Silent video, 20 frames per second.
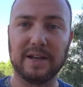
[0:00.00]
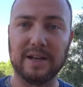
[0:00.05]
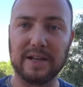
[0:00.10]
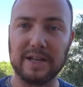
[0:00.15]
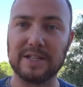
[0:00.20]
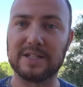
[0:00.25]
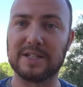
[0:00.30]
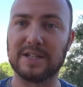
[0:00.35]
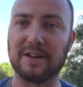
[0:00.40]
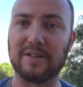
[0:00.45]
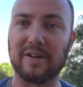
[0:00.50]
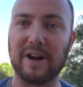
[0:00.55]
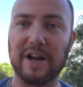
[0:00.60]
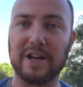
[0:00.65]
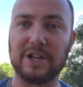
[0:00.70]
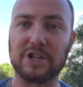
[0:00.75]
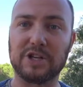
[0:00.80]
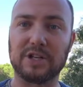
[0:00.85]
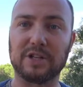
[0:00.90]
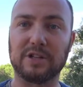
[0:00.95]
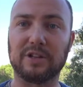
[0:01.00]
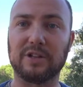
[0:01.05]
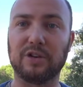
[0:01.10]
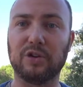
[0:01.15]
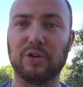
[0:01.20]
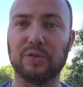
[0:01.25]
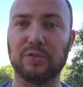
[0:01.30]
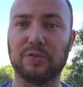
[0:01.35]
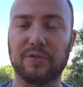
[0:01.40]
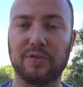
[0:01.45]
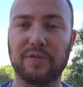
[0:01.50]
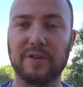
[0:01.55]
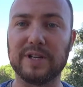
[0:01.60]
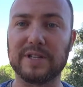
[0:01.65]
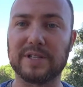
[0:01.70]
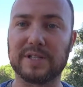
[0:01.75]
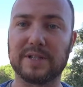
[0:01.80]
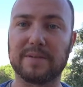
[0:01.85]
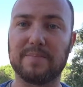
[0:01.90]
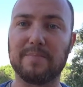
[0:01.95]
integration of
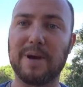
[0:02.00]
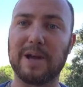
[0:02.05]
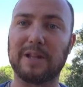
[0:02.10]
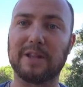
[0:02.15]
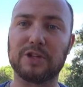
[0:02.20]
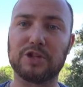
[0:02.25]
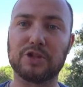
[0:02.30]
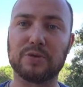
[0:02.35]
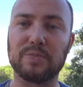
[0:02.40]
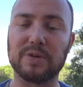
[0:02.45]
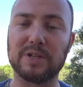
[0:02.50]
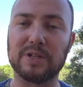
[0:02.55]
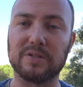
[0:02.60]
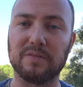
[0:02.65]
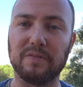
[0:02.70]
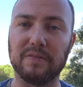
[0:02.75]
risk management,